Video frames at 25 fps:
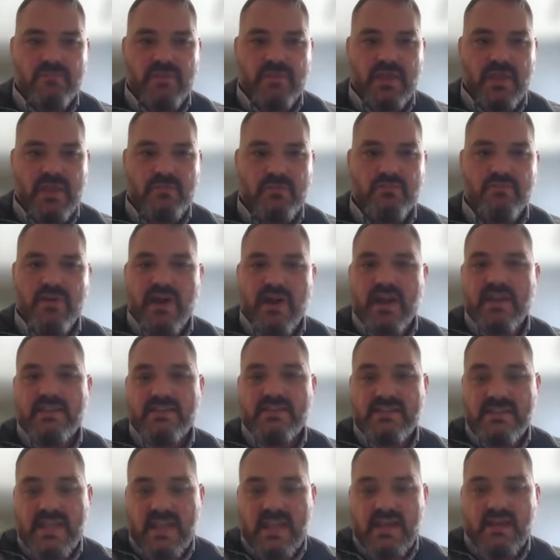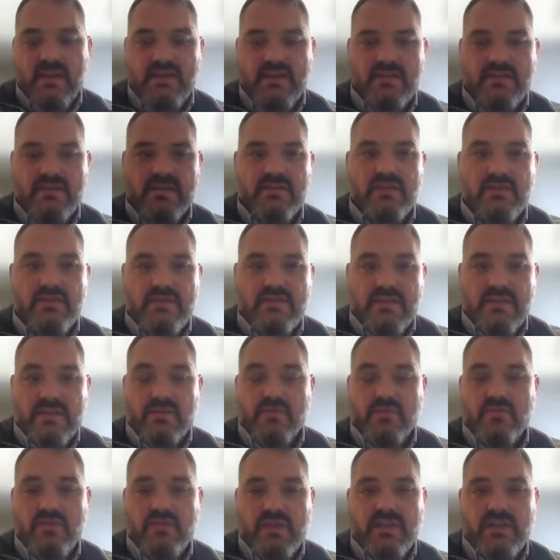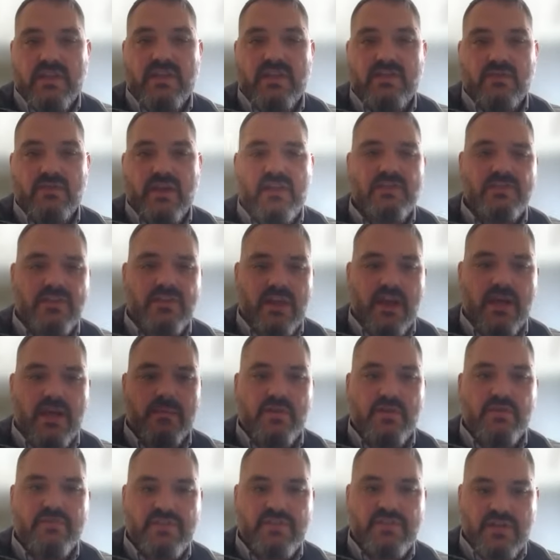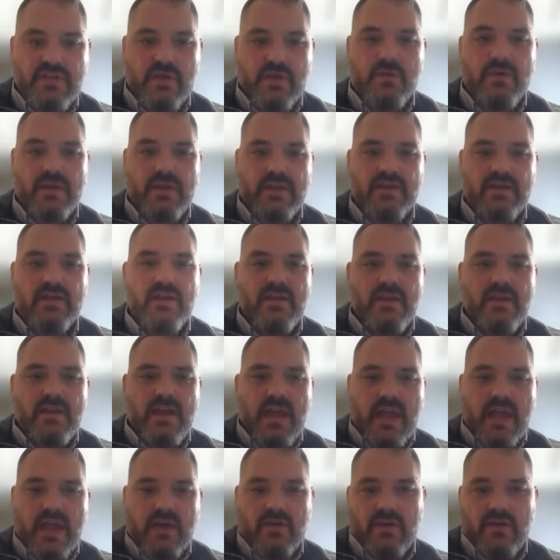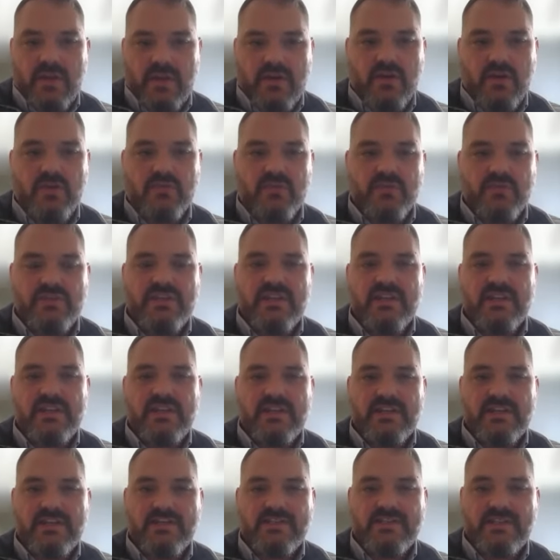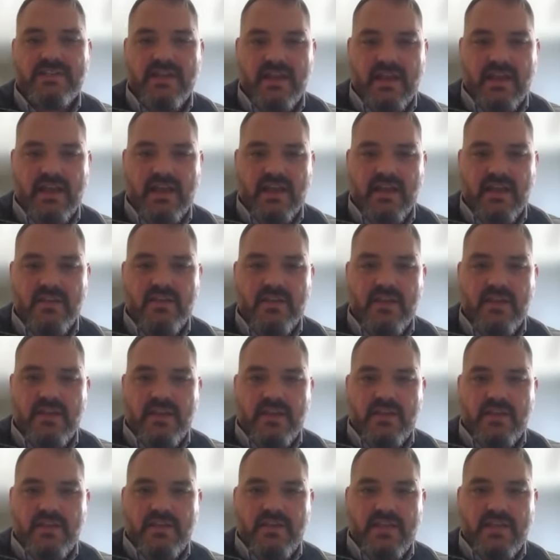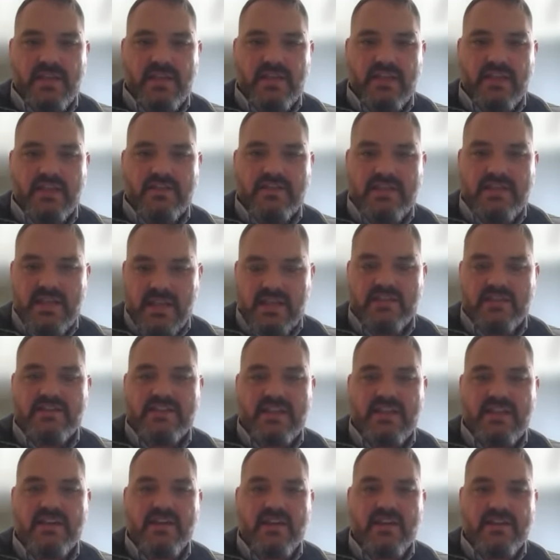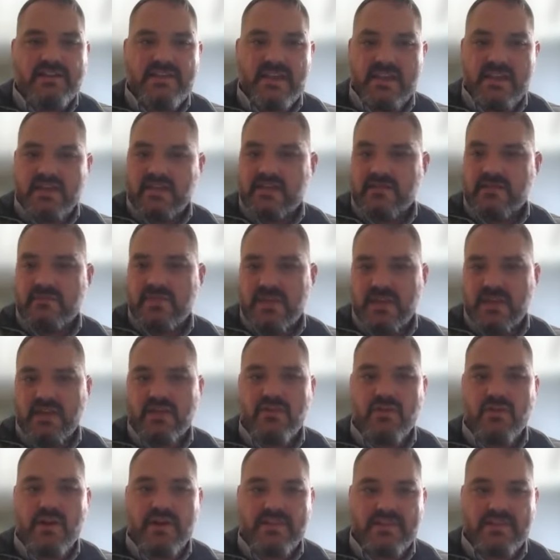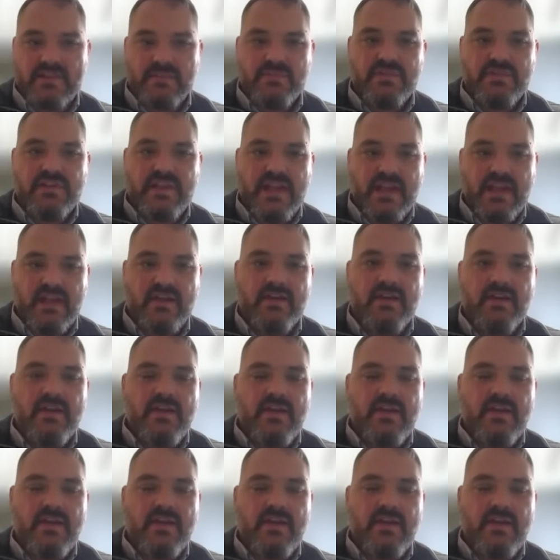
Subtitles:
And Brian's data did a really great job of showing how inhomogeneous the THC content can be across the plant.